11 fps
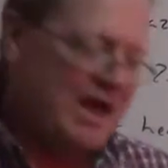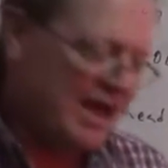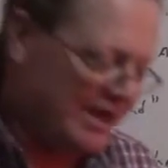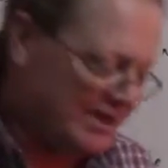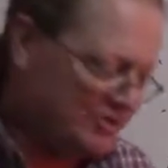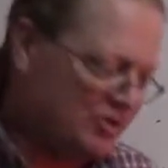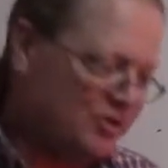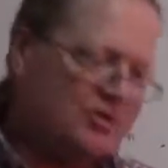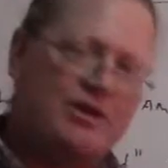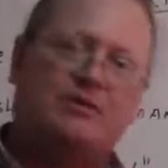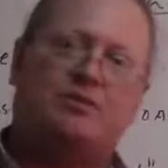and it turned
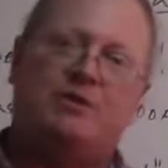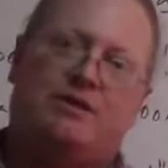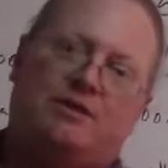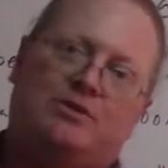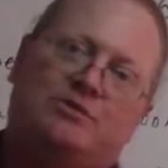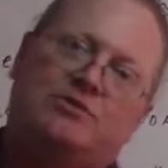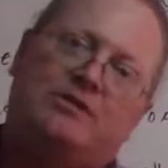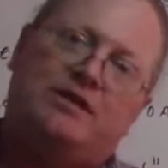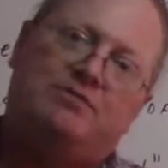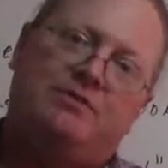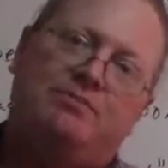out to be a little
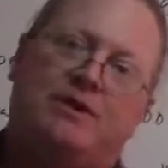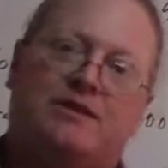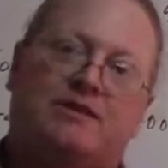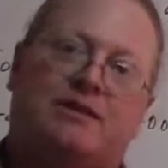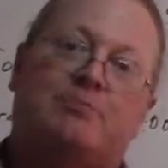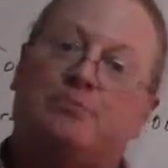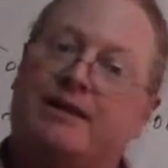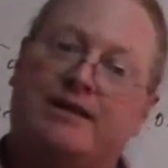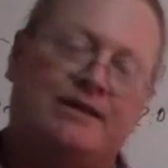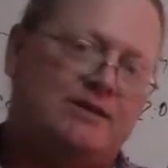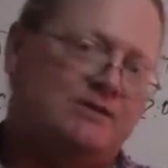safety
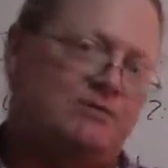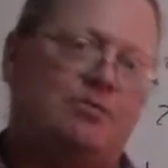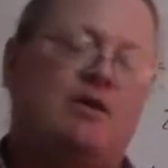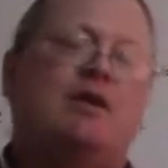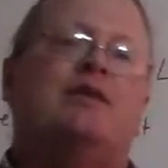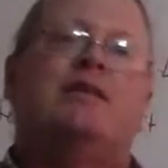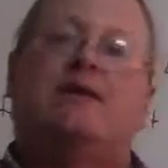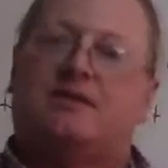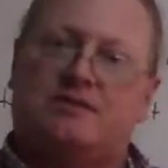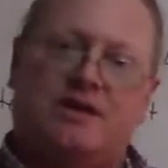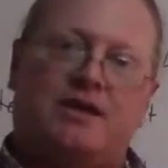mechanism that
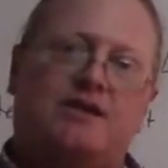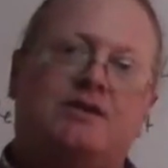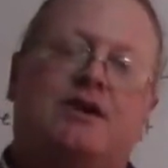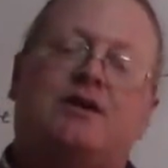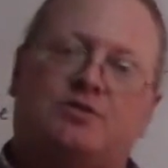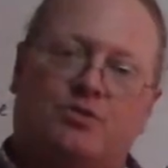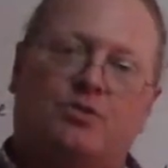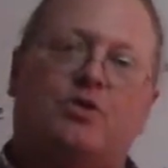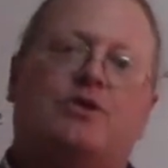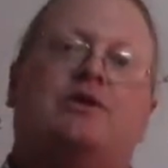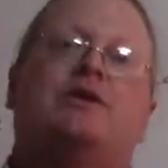decided not to
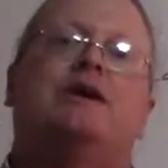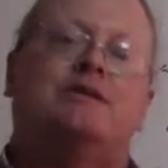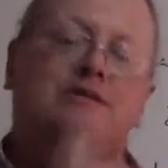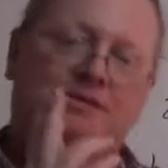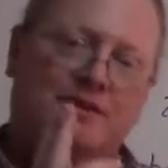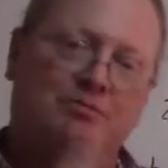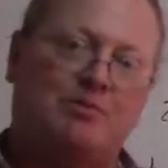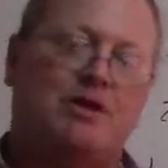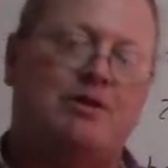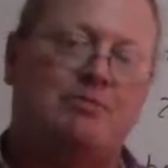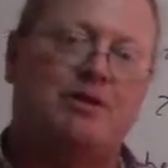work at the same
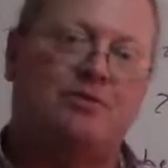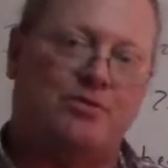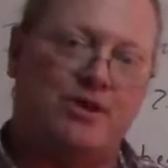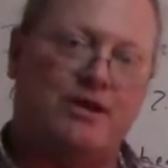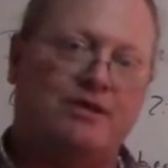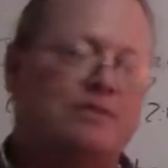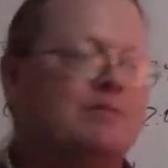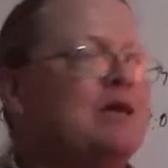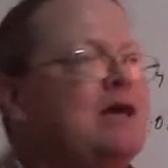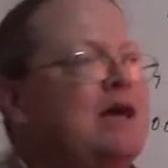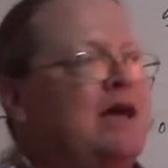time it rained.
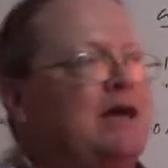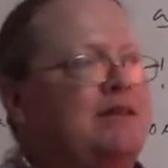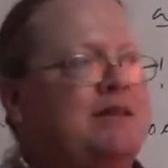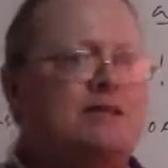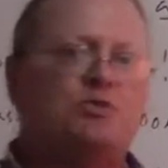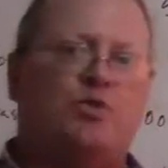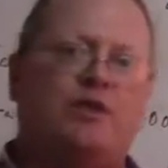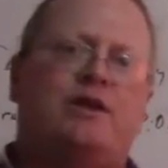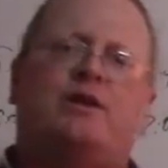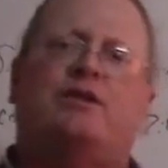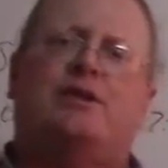And that's when
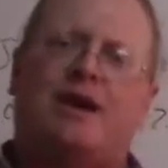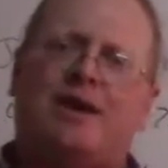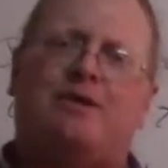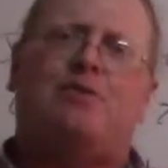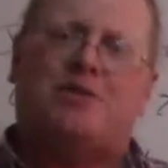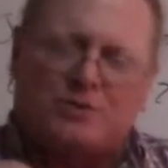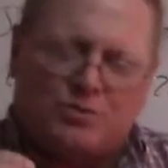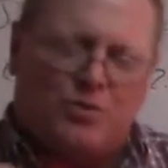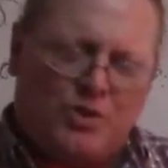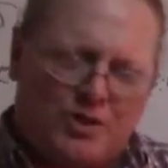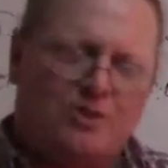that's
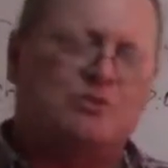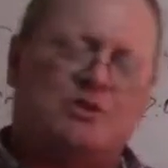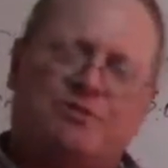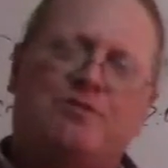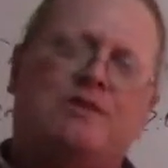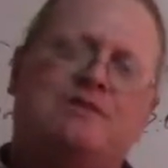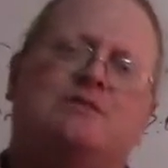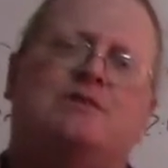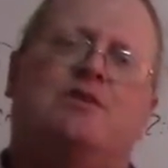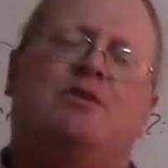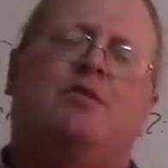one of those
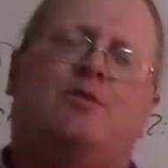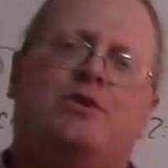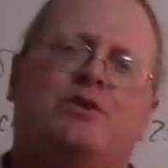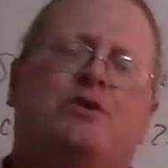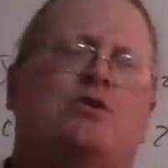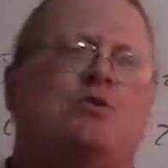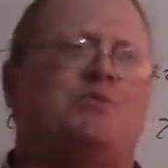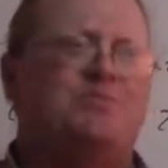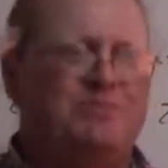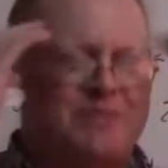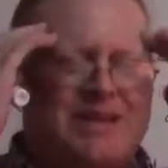events where you go,
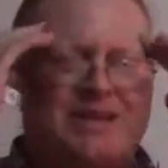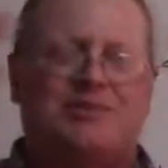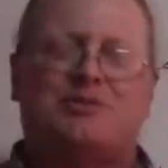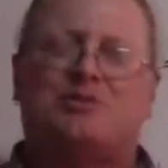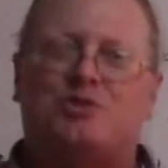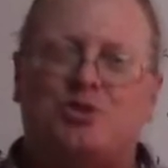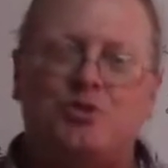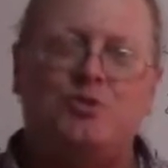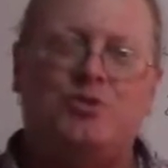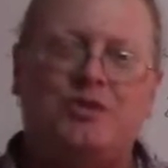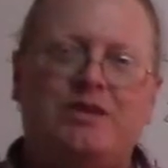man, there's two
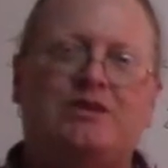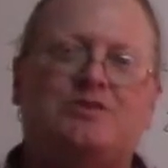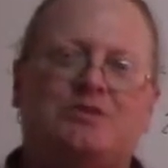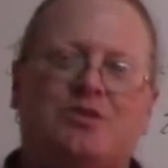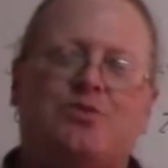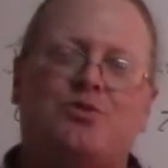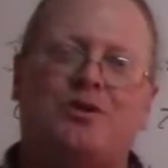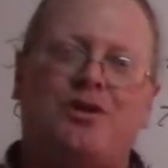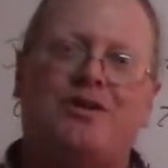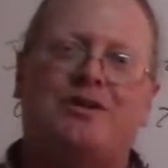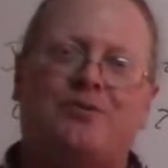things going
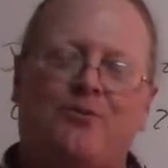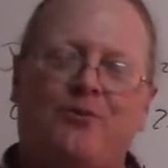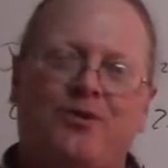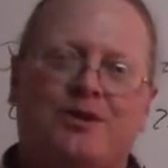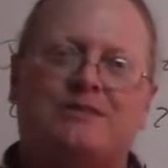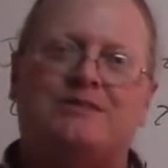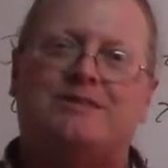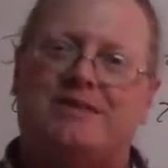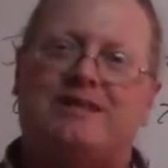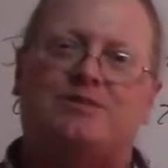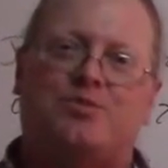on at once, and
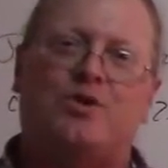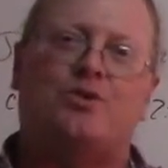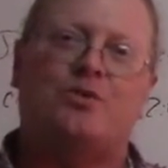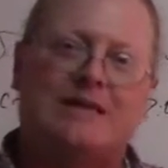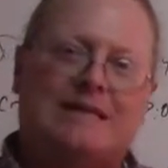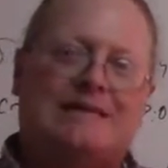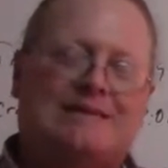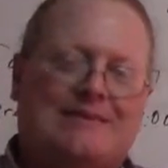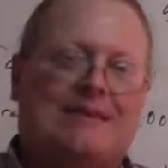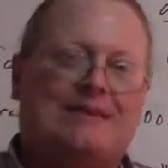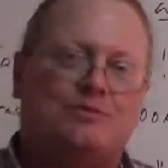that's where we get
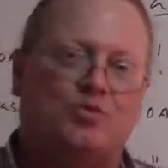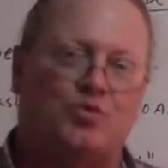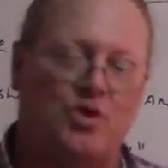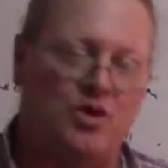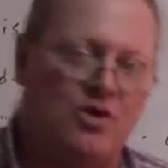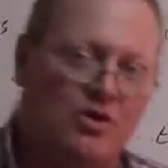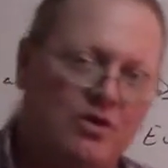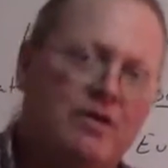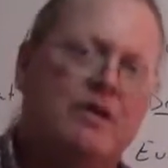things wrong.